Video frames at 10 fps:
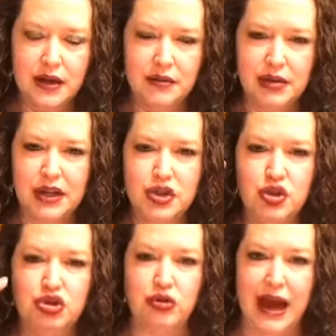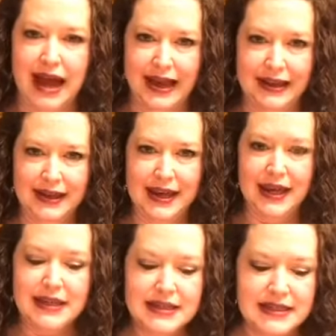but it's dry
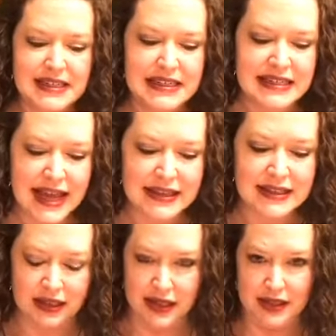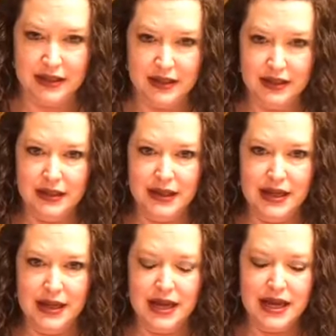and it's desolate
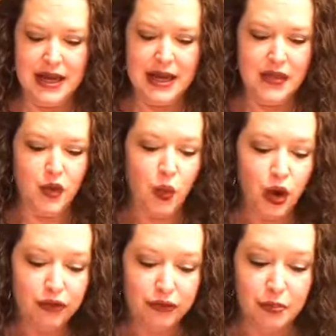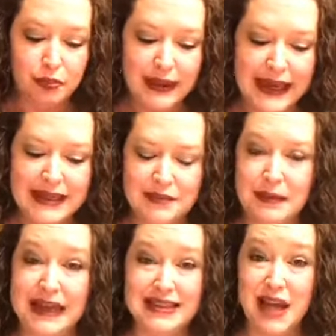the word for pit
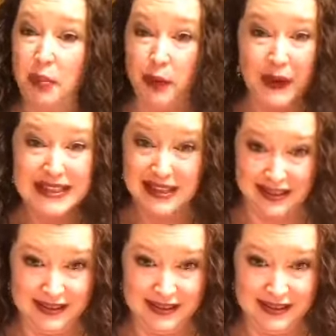means a prison.